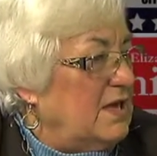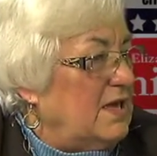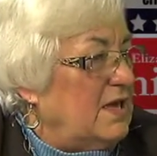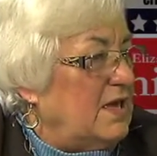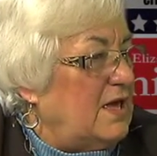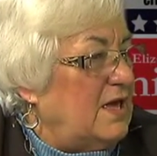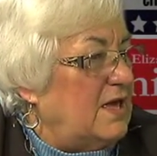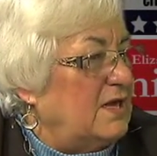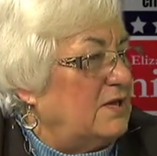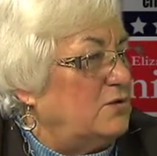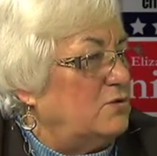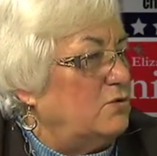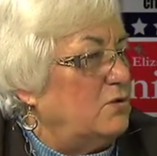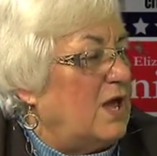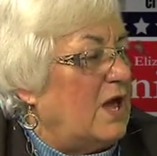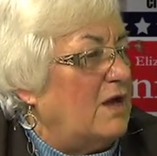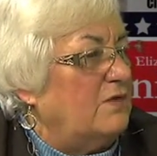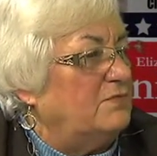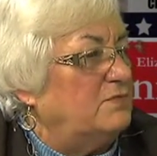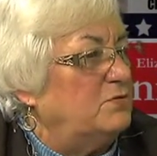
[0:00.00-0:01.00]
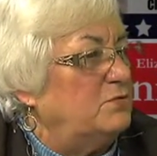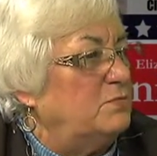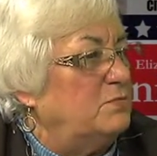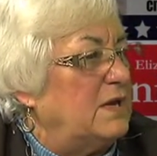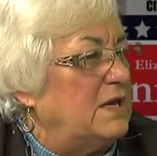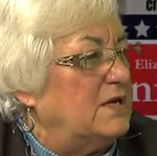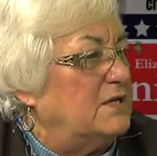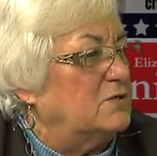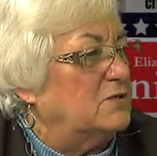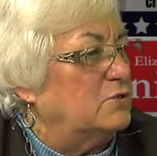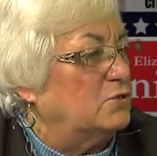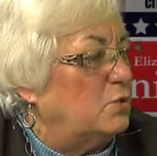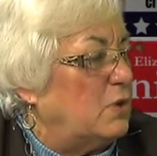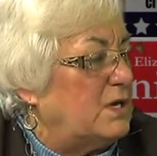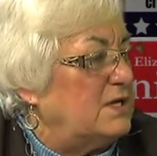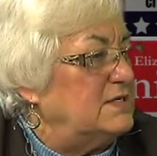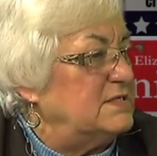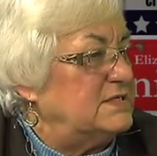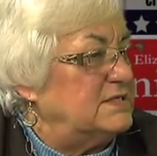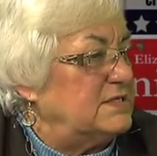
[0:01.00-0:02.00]
And you have to make
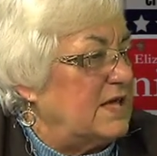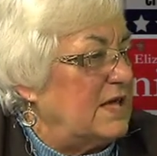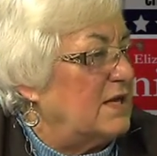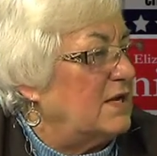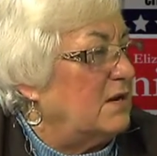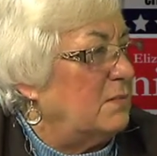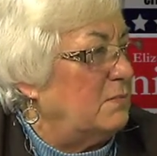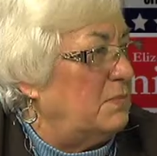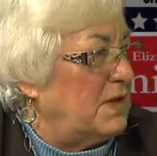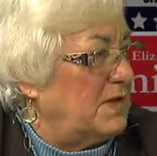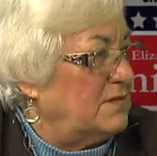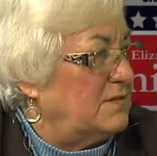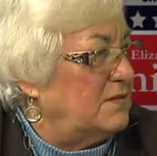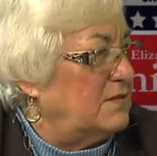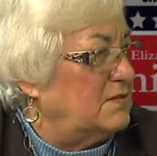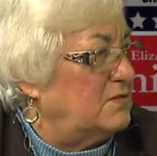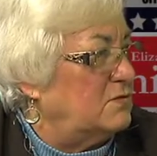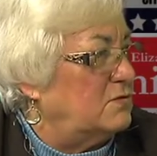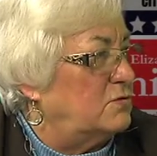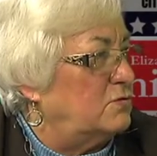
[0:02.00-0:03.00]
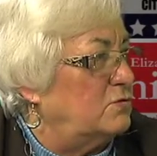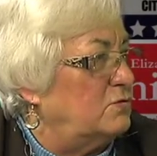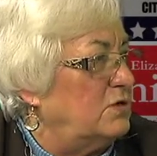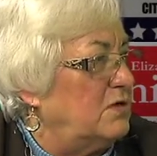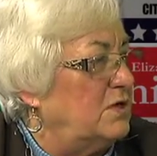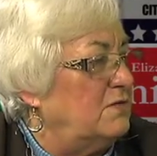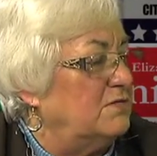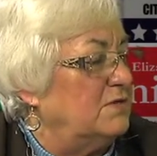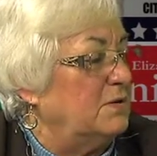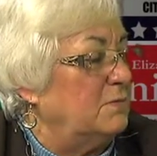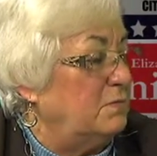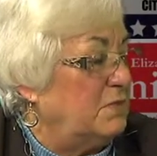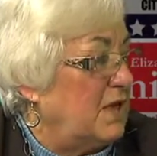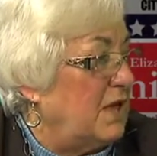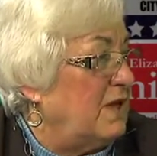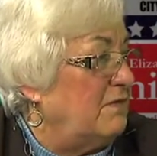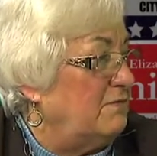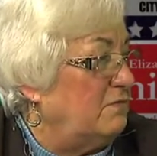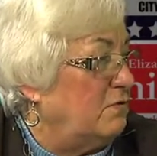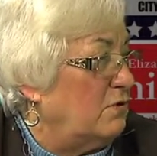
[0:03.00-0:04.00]
twice that a month to even
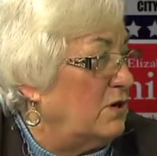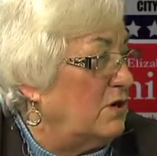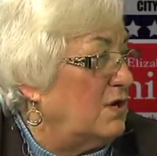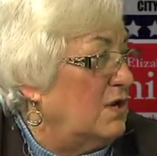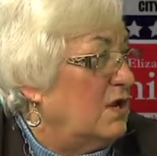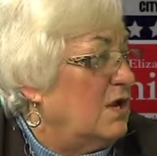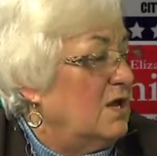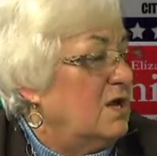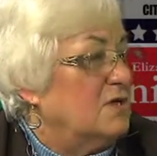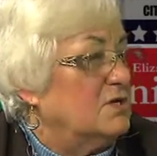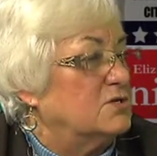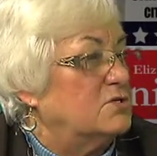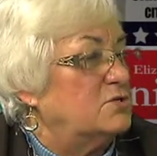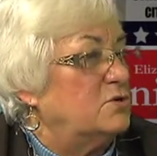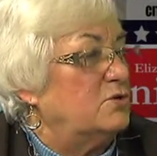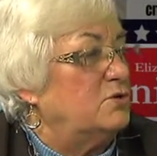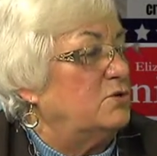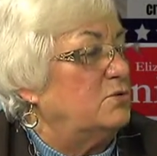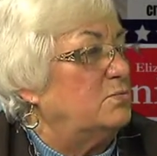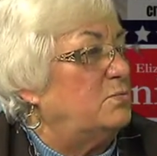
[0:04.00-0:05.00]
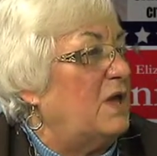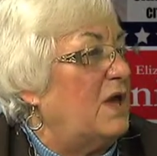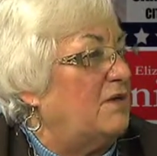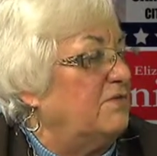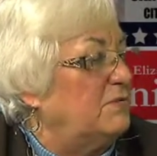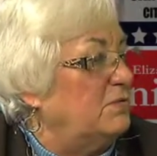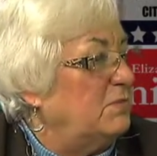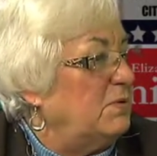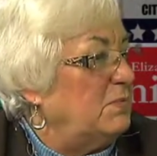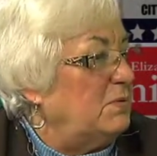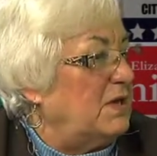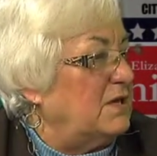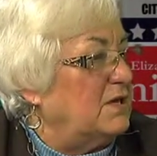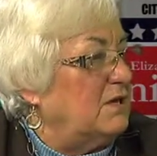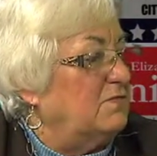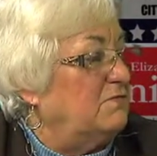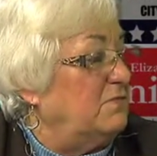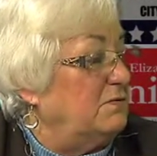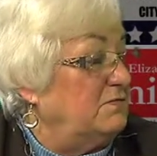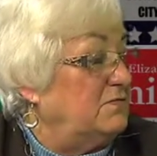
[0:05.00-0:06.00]
apply for it. So you'd have to be
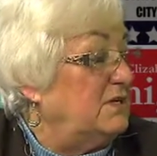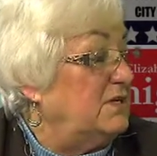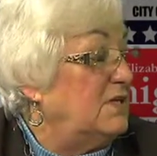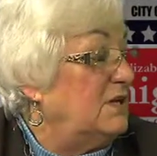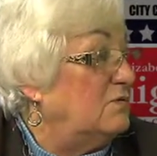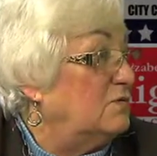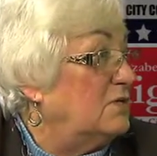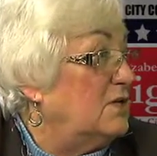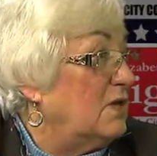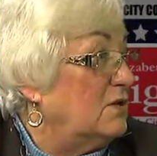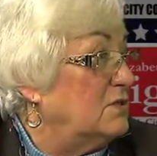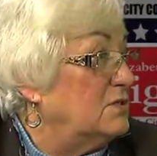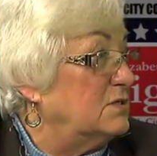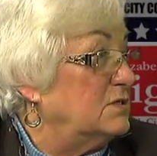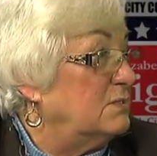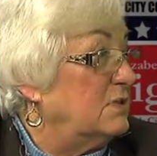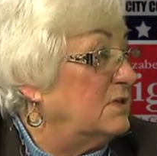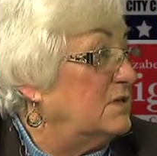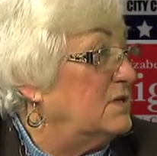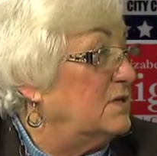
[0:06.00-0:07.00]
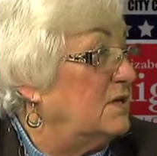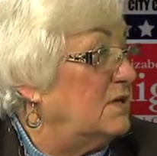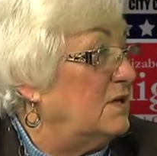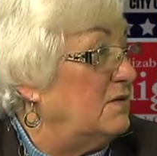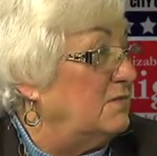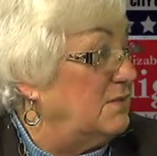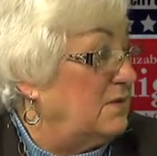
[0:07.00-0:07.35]
making $1,500 a month to even